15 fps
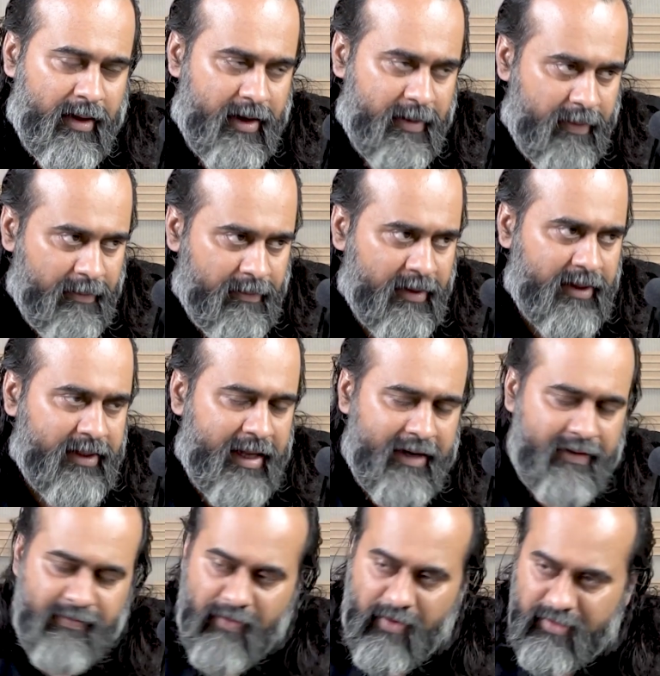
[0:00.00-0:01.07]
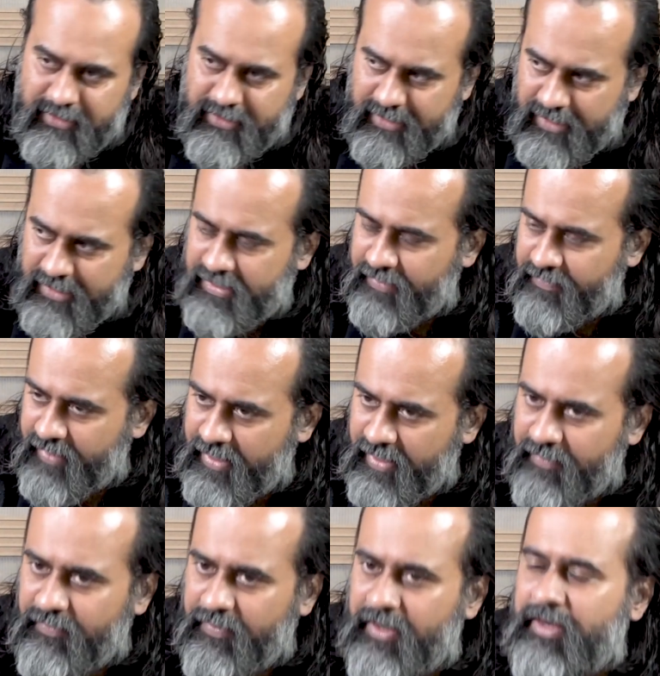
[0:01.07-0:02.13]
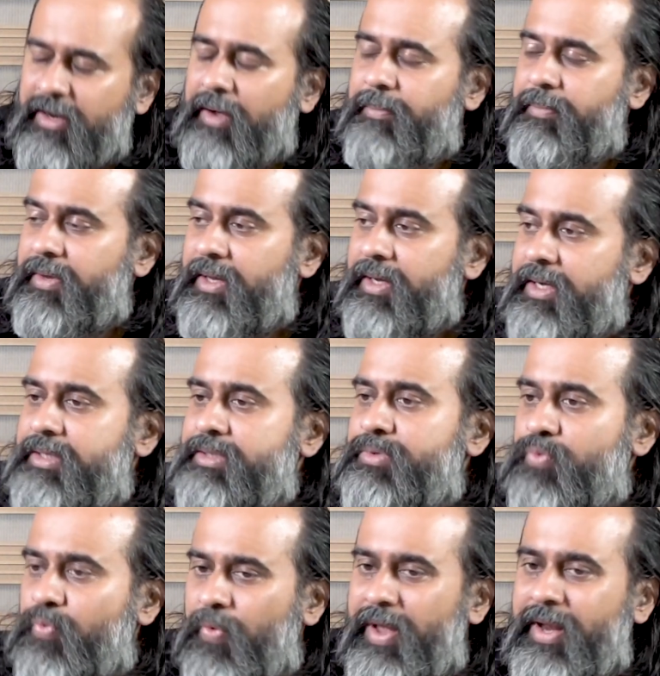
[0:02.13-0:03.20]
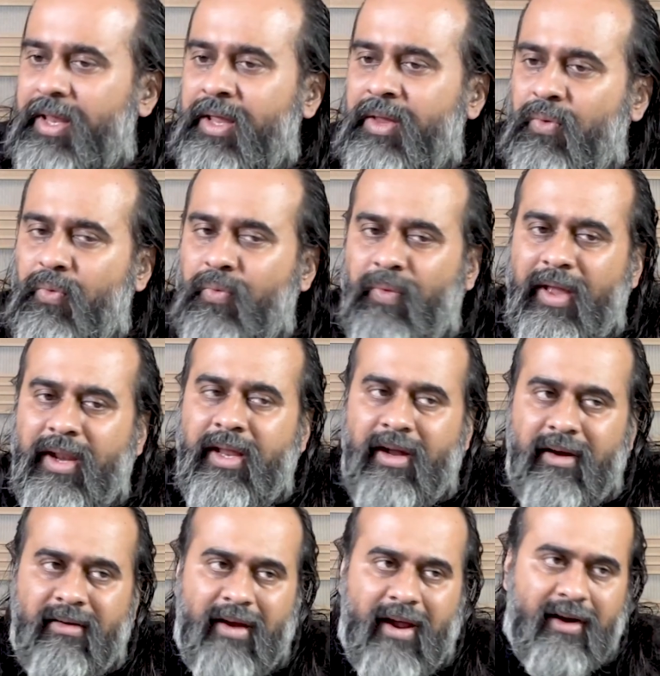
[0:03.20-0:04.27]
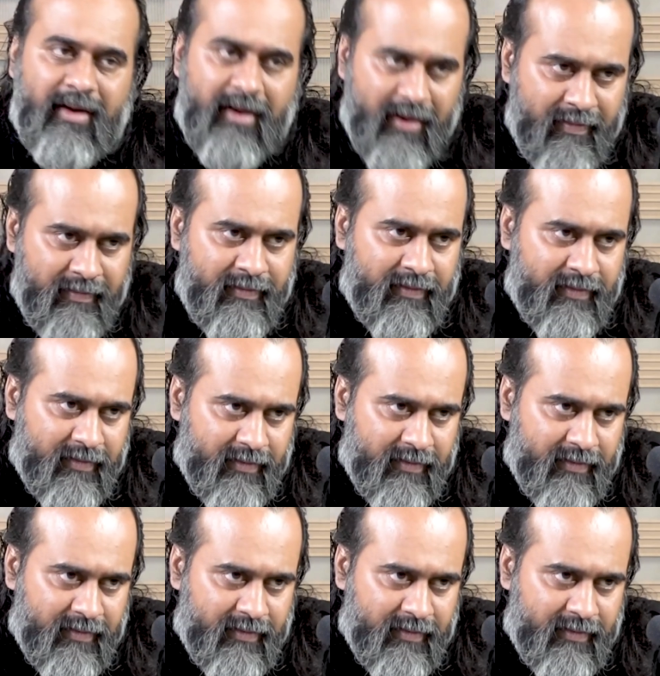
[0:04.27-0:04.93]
remember that falseness, even if it appears very, very attractive,